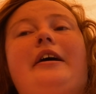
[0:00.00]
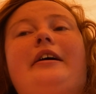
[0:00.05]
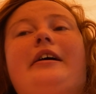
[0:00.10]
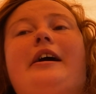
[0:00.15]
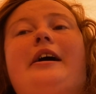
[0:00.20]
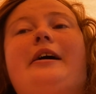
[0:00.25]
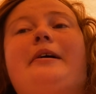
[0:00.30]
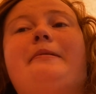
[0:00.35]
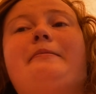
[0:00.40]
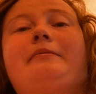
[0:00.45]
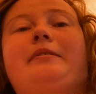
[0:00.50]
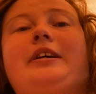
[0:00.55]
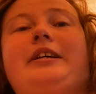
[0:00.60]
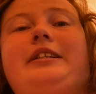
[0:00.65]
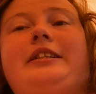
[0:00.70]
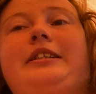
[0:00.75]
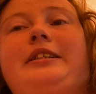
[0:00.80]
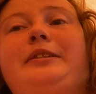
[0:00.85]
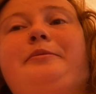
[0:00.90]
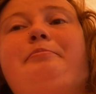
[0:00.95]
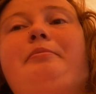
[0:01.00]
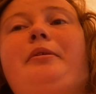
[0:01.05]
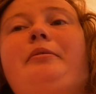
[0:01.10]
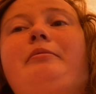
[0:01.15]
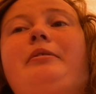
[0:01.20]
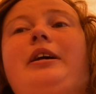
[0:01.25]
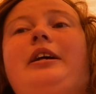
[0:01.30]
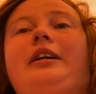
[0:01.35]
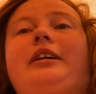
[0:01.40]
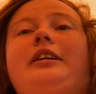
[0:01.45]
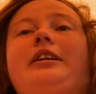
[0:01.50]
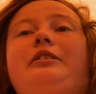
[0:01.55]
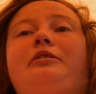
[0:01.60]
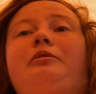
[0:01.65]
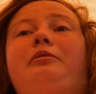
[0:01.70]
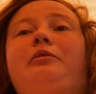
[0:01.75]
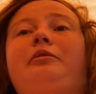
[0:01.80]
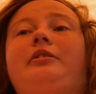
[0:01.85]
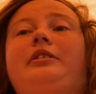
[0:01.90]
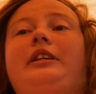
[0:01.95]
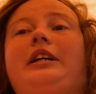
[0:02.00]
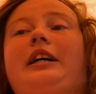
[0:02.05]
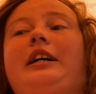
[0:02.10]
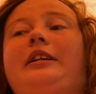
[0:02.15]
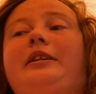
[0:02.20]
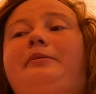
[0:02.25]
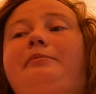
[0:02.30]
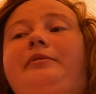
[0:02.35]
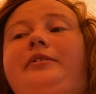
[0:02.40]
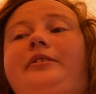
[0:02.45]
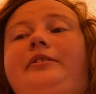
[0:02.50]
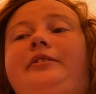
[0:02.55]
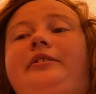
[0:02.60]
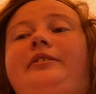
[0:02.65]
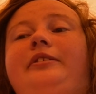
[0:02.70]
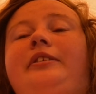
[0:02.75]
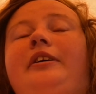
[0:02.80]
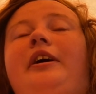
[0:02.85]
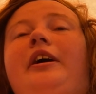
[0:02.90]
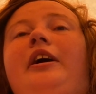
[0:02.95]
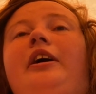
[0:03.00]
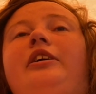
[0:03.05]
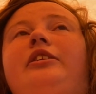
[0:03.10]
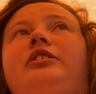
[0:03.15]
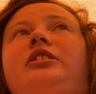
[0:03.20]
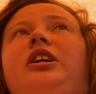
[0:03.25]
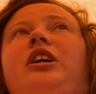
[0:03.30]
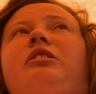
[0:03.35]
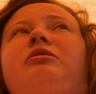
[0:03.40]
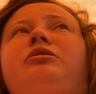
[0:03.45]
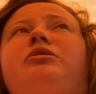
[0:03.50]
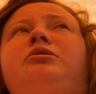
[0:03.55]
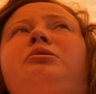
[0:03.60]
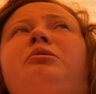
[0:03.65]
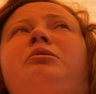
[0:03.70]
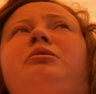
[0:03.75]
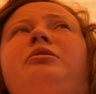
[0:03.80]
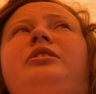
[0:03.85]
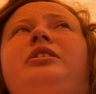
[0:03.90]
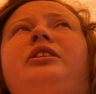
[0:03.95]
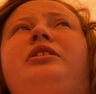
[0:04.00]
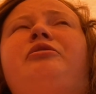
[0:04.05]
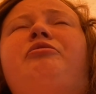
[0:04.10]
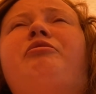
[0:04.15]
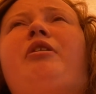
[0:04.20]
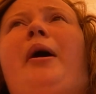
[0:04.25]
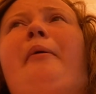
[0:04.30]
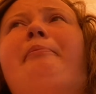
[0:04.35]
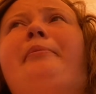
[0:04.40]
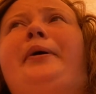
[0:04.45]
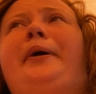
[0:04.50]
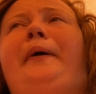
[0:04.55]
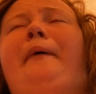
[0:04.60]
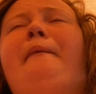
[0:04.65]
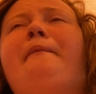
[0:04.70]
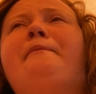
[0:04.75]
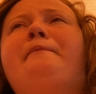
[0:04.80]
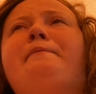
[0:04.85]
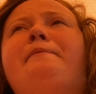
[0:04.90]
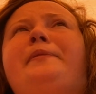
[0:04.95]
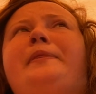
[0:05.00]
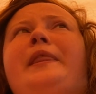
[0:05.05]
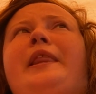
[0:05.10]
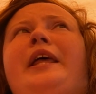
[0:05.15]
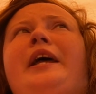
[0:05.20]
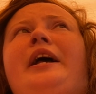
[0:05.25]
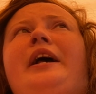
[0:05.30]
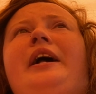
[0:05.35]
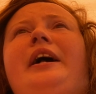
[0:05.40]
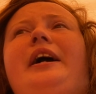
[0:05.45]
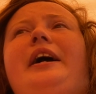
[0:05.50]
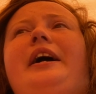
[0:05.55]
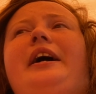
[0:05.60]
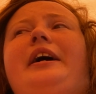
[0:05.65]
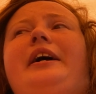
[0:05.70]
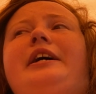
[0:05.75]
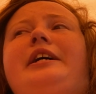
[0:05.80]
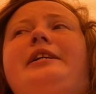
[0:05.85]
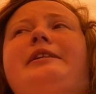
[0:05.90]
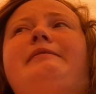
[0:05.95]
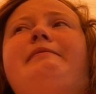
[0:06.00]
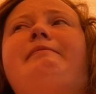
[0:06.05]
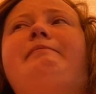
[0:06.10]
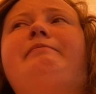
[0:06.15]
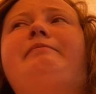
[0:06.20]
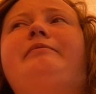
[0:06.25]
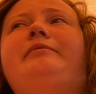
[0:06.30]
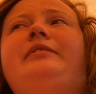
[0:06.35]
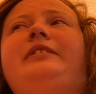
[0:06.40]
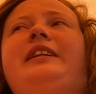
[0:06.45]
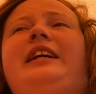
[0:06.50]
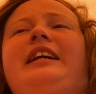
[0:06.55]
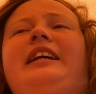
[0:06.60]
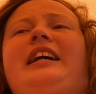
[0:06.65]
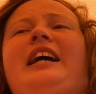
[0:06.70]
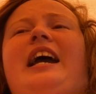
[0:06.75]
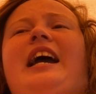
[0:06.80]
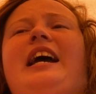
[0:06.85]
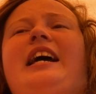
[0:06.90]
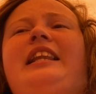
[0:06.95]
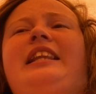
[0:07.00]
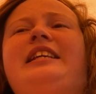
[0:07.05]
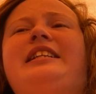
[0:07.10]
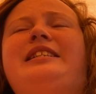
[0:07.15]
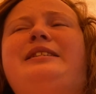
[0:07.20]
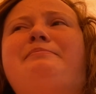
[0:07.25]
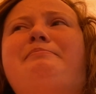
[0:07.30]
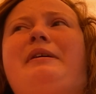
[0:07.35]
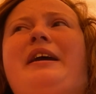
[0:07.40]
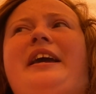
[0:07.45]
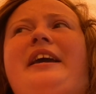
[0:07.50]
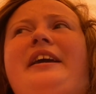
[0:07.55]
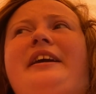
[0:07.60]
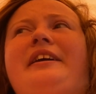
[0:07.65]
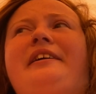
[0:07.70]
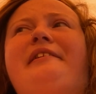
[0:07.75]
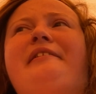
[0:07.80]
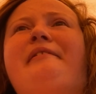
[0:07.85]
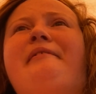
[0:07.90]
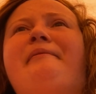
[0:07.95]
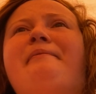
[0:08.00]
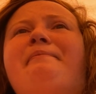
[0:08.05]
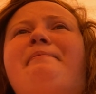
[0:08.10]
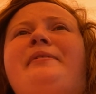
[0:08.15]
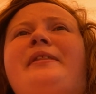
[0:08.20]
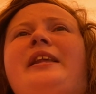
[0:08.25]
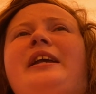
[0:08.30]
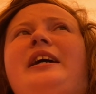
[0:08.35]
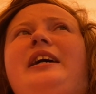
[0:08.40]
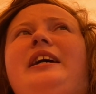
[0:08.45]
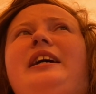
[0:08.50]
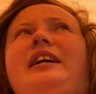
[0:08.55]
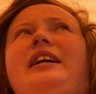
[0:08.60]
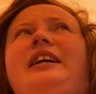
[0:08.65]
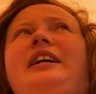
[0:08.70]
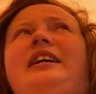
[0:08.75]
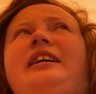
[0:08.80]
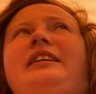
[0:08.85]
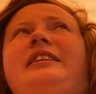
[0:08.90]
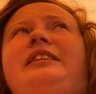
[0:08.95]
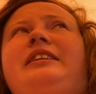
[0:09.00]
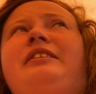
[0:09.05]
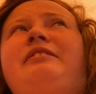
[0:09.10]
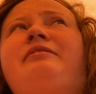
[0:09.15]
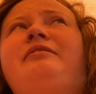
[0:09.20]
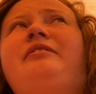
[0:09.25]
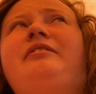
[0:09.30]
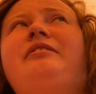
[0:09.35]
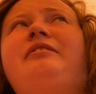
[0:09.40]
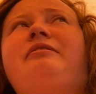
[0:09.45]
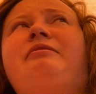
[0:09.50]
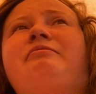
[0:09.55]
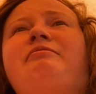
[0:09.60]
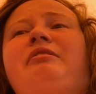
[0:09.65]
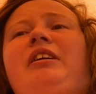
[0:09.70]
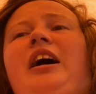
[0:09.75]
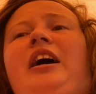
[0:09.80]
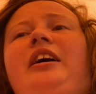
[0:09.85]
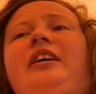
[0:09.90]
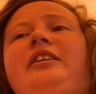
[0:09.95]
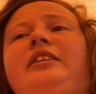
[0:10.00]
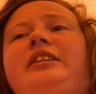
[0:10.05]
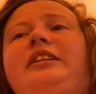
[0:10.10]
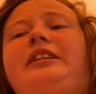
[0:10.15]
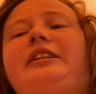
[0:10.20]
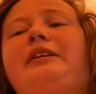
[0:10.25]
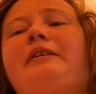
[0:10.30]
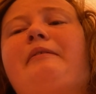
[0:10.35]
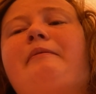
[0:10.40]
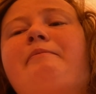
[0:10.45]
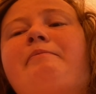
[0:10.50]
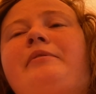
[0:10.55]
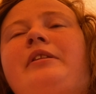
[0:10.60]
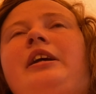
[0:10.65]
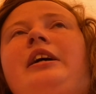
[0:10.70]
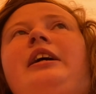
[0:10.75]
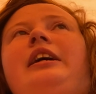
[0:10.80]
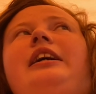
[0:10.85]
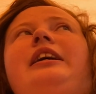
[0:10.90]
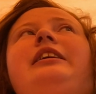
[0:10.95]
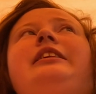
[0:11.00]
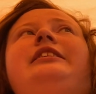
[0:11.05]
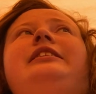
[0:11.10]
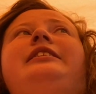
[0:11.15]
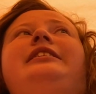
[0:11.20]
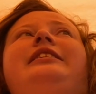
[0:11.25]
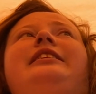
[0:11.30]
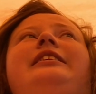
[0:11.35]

there's this bit where you can hold the animals. So I was holding a rabbit, like a hairless pig, and a rat. And